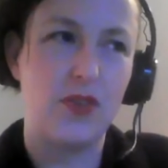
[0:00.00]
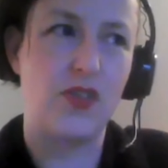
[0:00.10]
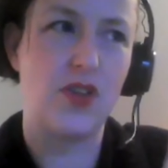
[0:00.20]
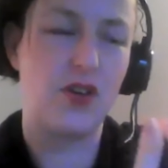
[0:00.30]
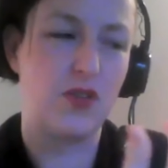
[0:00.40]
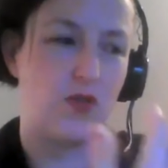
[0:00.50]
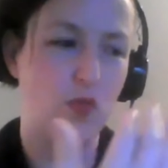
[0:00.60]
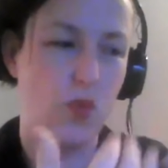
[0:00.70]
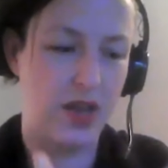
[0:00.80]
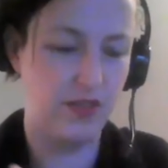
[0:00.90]
that the
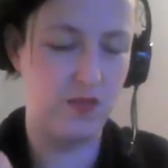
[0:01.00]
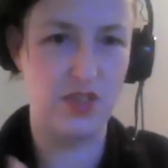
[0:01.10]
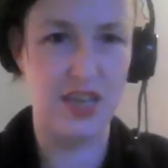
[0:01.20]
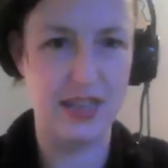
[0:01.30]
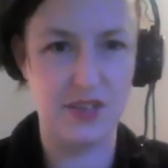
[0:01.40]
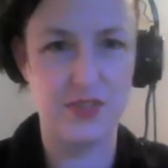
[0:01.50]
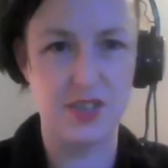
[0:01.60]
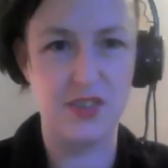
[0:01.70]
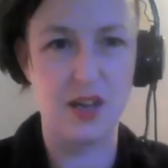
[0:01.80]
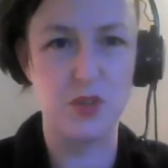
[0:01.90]
way that the activity that I'm